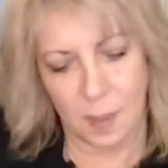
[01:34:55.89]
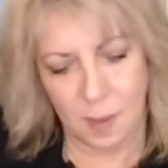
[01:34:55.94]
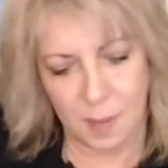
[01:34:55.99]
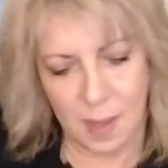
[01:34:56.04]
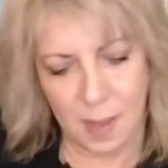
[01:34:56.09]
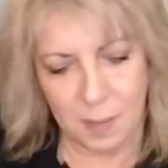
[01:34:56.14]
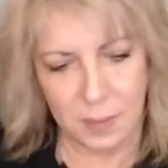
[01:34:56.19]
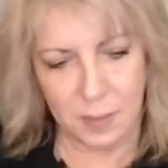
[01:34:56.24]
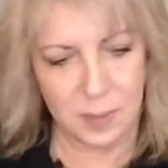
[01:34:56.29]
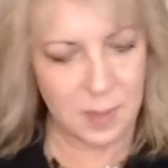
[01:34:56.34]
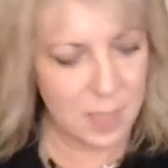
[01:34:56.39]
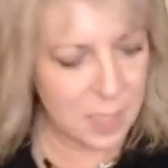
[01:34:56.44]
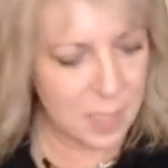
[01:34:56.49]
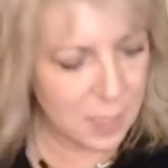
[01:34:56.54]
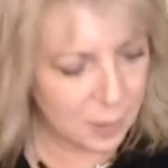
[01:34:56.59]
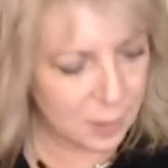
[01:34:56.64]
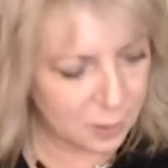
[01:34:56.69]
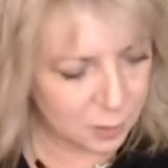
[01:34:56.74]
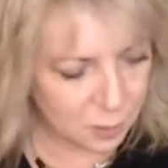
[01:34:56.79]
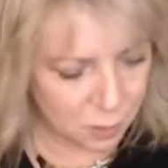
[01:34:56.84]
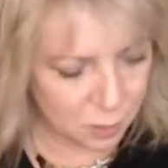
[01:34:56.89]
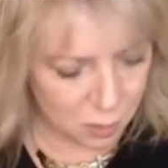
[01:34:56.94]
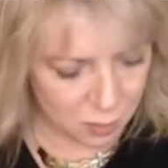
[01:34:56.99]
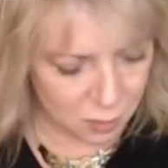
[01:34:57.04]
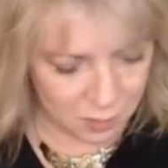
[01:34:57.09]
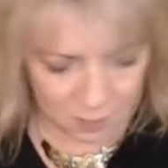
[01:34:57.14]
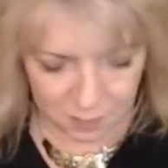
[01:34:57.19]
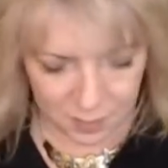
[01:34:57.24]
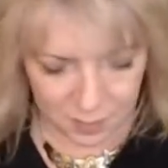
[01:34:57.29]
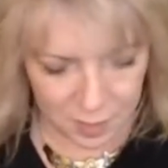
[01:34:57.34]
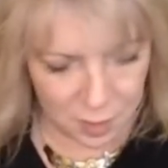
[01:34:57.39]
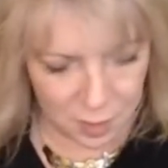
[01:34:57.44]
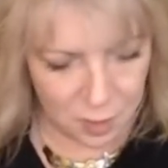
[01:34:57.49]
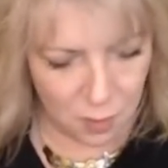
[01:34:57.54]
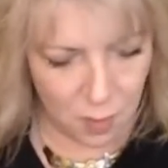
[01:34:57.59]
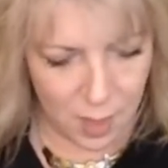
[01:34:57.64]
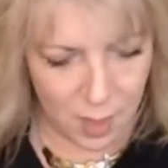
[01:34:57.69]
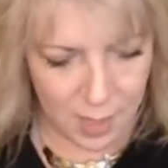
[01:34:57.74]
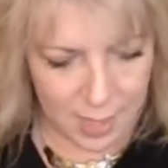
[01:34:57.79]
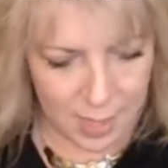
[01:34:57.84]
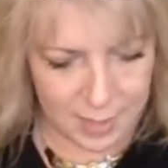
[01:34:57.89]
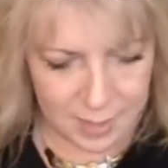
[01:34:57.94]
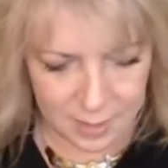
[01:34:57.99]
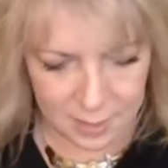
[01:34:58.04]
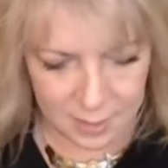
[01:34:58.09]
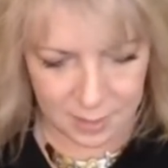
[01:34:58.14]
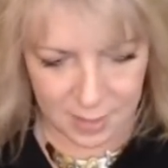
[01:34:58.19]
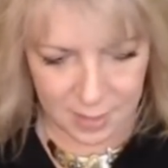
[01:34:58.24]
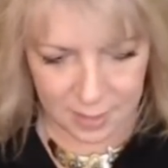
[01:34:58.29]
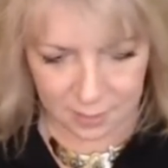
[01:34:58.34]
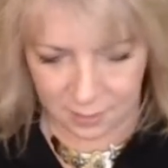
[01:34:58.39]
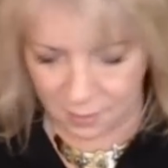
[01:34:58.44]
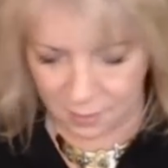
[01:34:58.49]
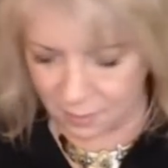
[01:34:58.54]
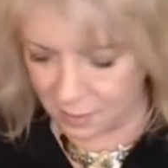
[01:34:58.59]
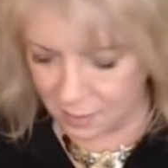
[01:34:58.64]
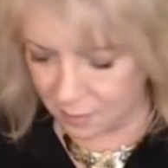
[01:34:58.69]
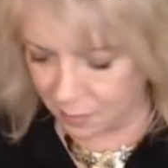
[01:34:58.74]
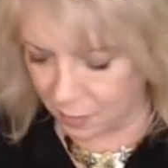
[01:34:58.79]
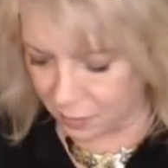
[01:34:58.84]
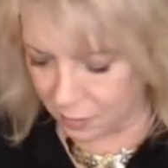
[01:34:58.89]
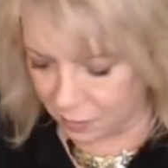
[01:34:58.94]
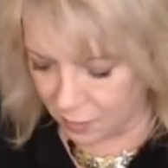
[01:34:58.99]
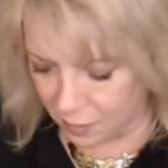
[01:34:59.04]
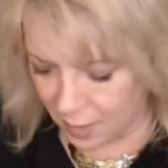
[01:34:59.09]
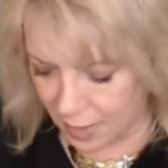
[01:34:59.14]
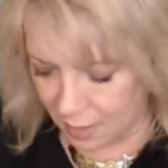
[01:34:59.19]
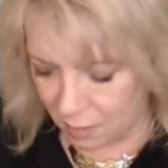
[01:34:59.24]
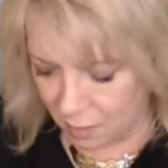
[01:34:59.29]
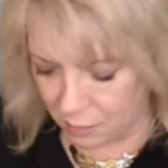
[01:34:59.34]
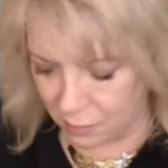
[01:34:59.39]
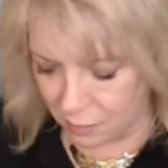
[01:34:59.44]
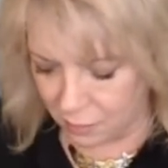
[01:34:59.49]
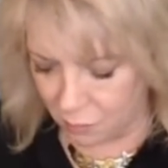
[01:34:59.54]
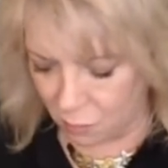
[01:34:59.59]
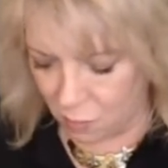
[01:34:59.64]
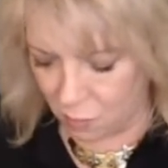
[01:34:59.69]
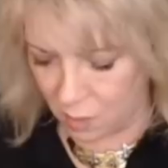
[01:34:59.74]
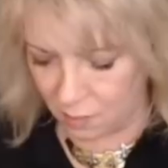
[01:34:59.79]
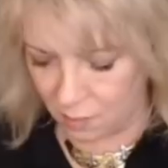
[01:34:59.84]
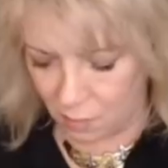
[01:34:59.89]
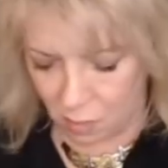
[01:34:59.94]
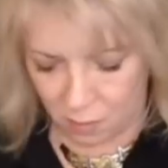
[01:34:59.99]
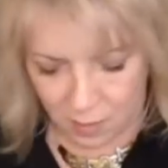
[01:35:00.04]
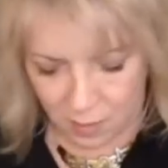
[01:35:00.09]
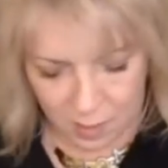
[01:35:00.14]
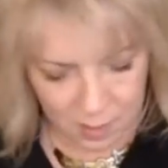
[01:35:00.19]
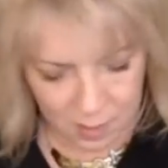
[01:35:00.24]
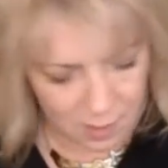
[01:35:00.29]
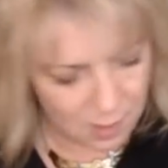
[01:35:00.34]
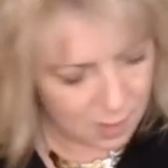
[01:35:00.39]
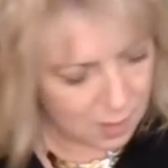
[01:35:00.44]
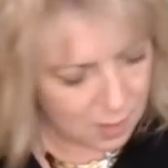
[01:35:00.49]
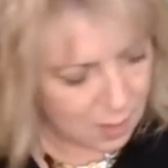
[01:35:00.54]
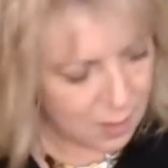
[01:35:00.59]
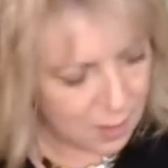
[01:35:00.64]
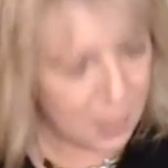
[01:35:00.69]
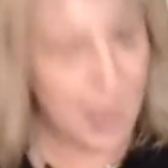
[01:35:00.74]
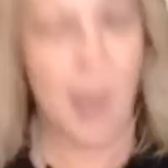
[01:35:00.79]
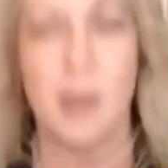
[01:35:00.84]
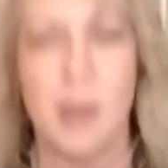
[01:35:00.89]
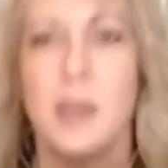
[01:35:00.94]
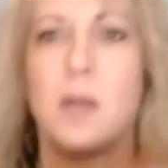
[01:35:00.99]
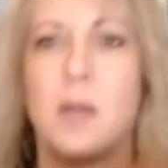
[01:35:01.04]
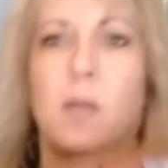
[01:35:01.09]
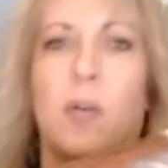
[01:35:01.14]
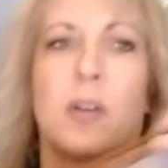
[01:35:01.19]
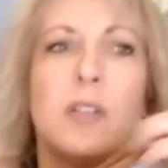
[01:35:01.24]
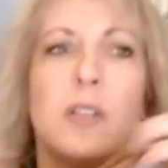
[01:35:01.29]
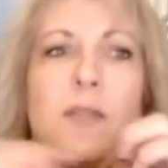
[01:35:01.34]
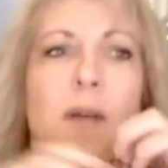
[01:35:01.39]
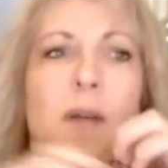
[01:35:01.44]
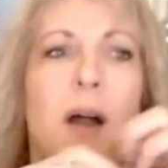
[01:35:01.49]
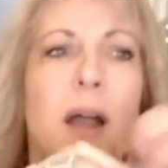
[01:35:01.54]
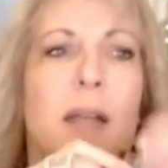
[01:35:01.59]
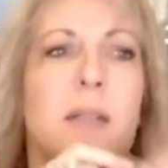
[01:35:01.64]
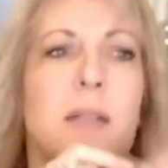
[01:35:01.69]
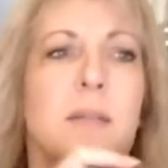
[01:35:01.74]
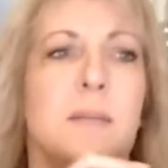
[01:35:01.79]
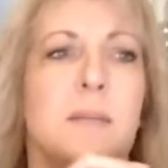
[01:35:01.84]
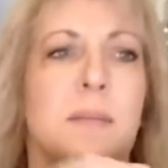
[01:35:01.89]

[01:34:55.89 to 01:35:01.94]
That was the insert. But you know what? I didn't test the zipper, so hang on just one moment. Yeah, it works fine.